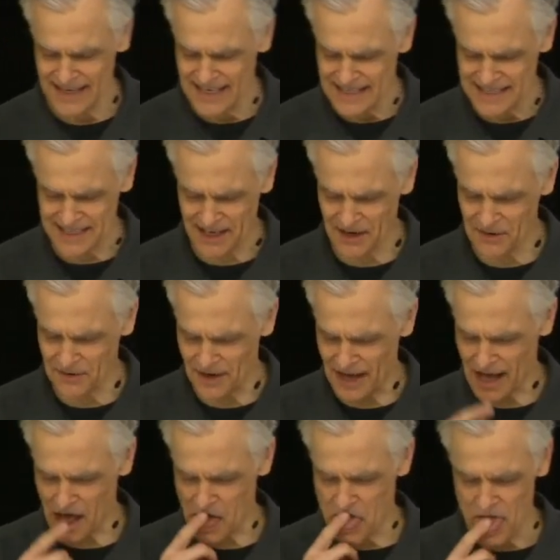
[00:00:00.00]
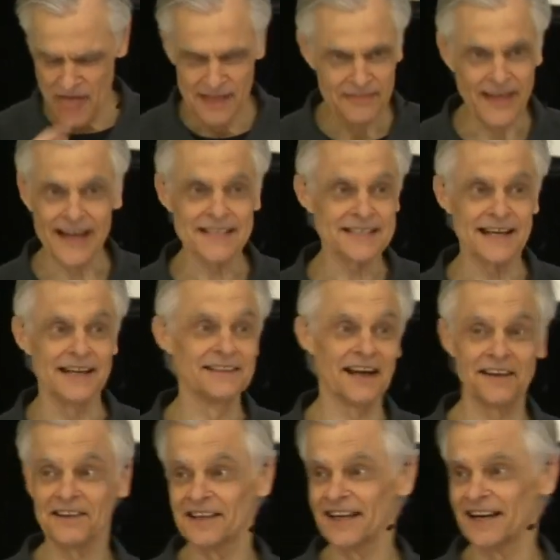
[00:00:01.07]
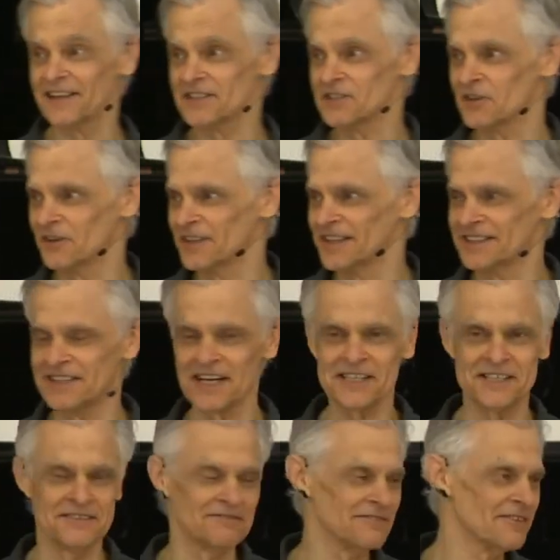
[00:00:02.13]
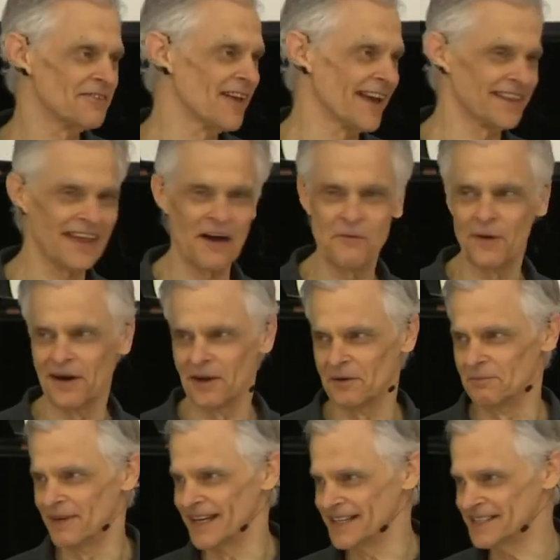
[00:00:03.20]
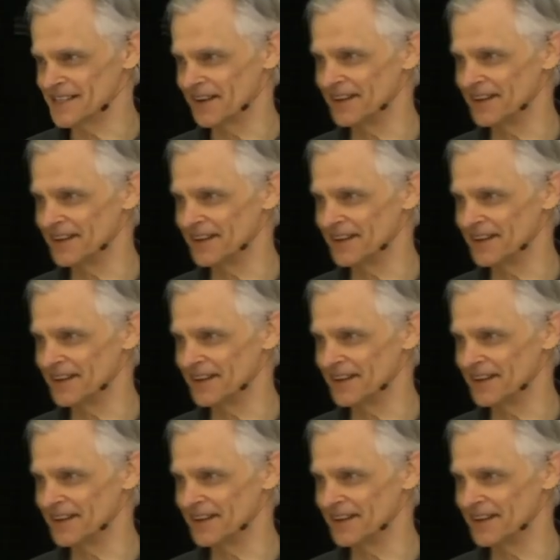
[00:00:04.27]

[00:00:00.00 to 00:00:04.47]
So uh, that's another little story that doesn't reflect that well on me. So,